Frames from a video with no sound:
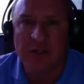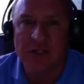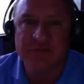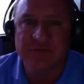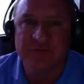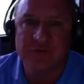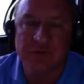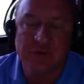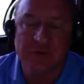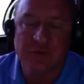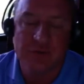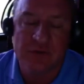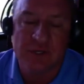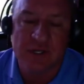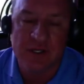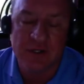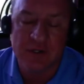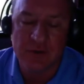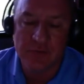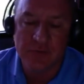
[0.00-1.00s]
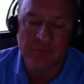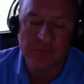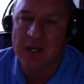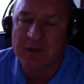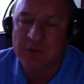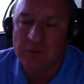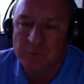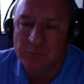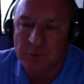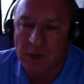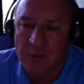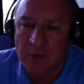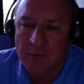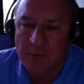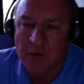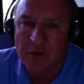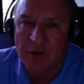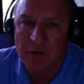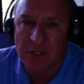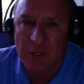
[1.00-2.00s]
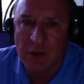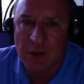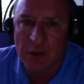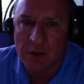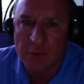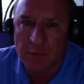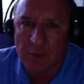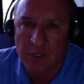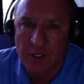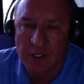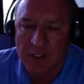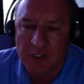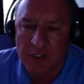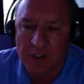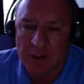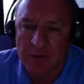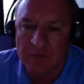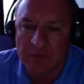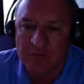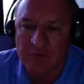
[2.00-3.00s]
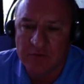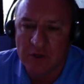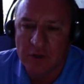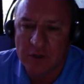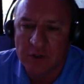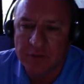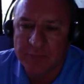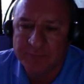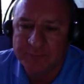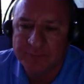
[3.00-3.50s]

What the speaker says: Thank you. I do primarily hard money here in Florida,